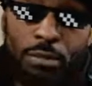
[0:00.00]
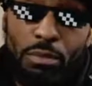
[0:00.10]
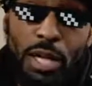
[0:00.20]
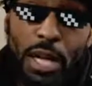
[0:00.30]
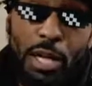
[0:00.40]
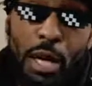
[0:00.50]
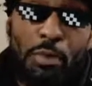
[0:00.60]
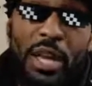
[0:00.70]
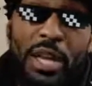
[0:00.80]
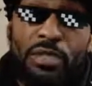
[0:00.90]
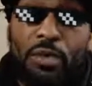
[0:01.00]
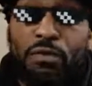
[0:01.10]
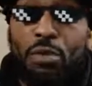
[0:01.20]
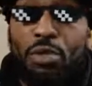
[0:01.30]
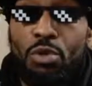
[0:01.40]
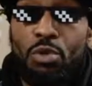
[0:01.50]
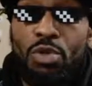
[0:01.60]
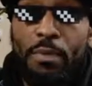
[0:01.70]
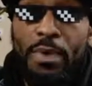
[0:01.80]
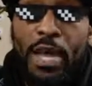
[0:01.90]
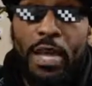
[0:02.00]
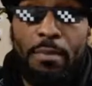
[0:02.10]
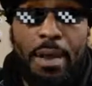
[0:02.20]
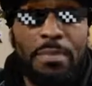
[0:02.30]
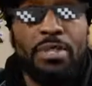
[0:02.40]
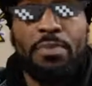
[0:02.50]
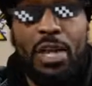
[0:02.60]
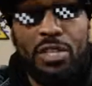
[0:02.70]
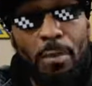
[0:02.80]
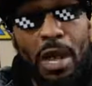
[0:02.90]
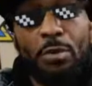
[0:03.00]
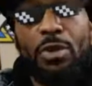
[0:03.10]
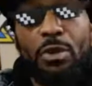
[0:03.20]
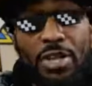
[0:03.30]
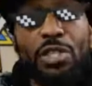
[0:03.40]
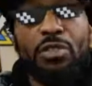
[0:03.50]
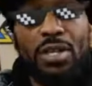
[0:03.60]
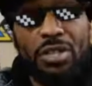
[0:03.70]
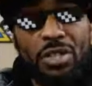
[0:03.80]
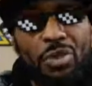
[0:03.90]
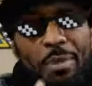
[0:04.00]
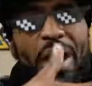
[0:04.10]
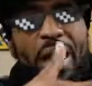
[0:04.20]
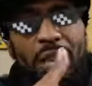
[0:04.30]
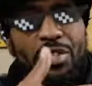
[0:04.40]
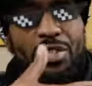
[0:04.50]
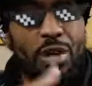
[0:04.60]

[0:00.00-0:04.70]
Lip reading: Got a couple things on the floor too, so man, it might be some things y'all might want to be interested into. I'm gonna holler at y'all too.